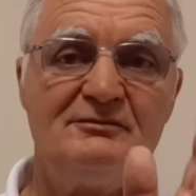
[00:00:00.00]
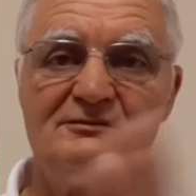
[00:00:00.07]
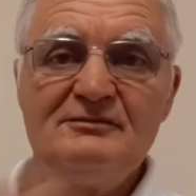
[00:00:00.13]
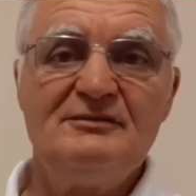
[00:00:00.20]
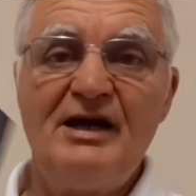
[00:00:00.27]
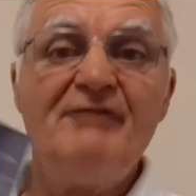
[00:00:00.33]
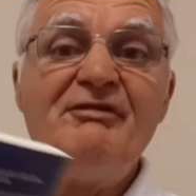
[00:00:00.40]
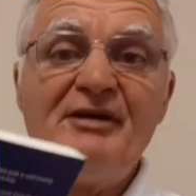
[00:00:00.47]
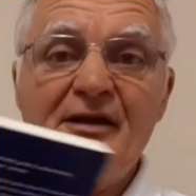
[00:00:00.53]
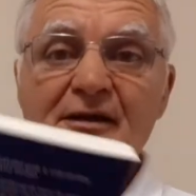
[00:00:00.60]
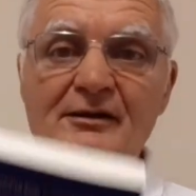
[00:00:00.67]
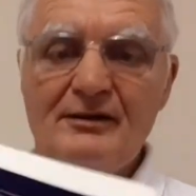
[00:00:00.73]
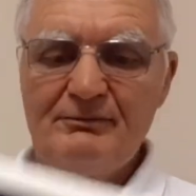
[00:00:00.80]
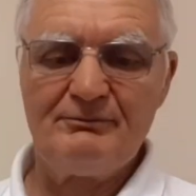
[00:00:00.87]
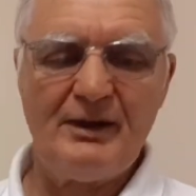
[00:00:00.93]
everything
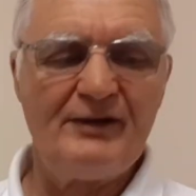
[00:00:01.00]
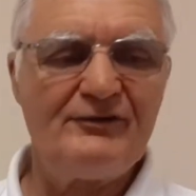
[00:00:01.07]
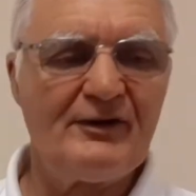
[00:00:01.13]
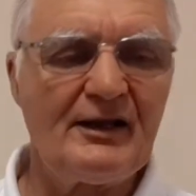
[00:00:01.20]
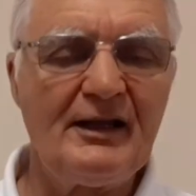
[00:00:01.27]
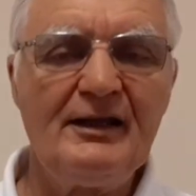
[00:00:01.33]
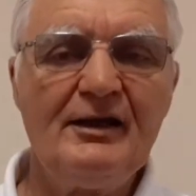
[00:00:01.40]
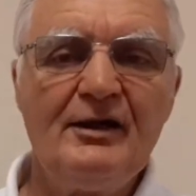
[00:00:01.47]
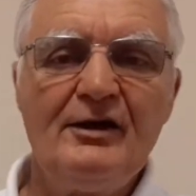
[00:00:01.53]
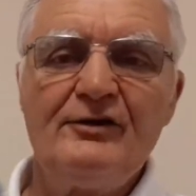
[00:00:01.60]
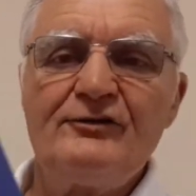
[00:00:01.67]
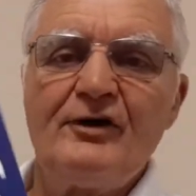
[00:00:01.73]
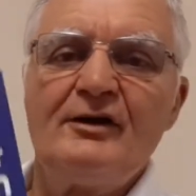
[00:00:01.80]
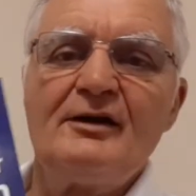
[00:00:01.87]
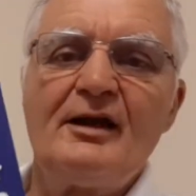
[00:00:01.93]
basically.
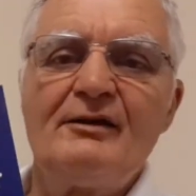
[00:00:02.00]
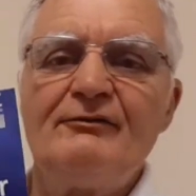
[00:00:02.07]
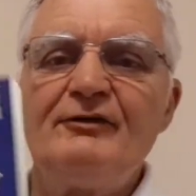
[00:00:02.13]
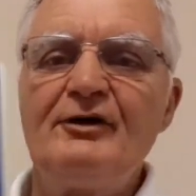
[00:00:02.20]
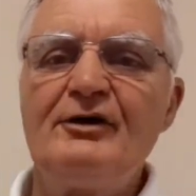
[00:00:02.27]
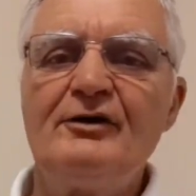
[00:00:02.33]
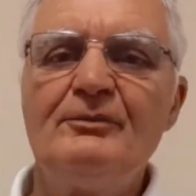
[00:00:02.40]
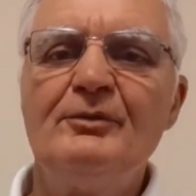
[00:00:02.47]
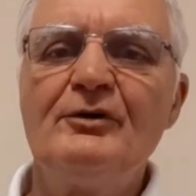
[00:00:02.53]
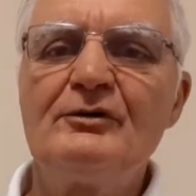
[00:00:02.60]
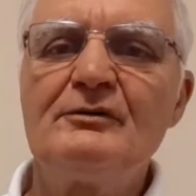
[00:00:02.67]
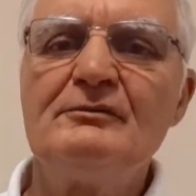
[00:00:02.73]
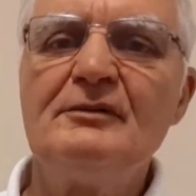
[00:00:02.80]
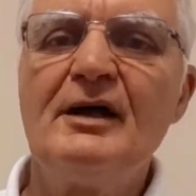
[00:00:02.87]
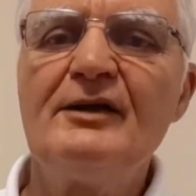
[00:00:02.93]
So another very good book.
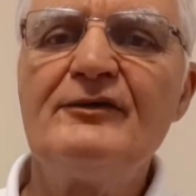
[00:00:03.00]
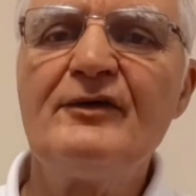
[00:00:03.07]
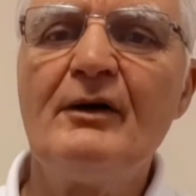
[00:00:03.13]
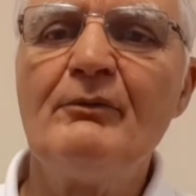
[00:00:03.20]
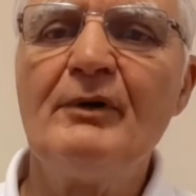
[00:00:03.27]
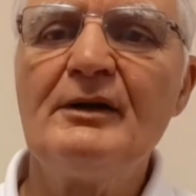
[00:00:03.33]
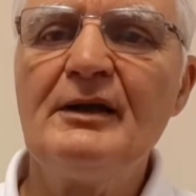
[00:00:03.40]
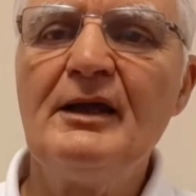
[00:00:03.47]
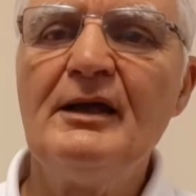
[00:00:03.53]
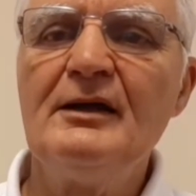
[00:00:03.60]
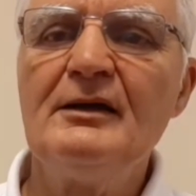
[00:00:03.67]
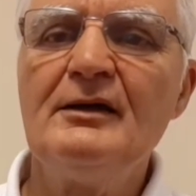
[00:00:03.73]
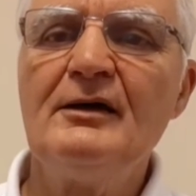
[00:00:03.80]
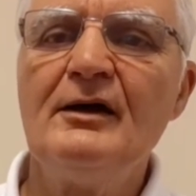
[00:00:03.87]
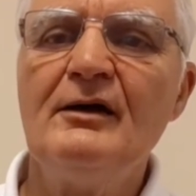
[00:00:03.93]
That's that one
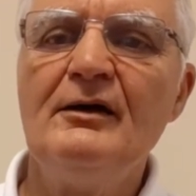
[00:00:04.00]
there.